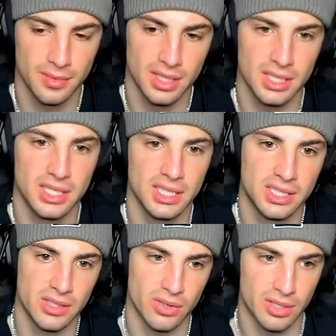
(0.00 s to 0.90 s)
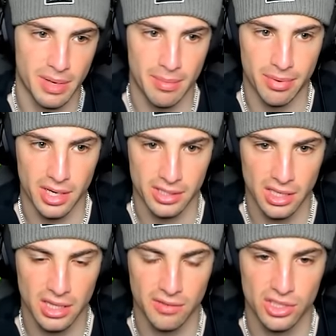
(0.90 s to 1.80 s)
It is not a bad play, because I
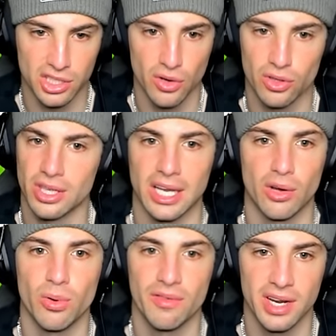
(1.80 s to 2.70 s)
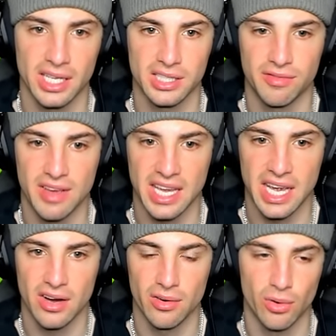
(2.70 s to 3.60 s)
love to just go into like a Quiver Dance, Fake
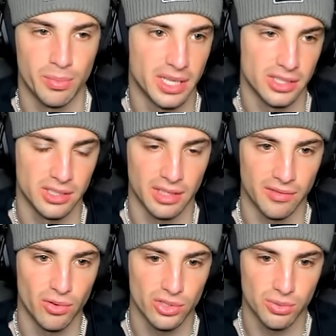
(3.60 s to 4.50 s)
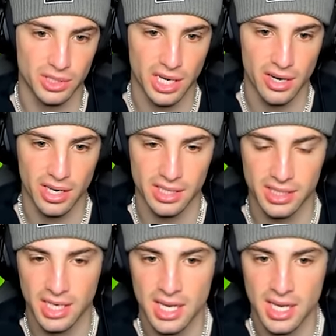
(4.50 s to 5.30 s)
Out, or potentially like Bolt Switch Iron Hands.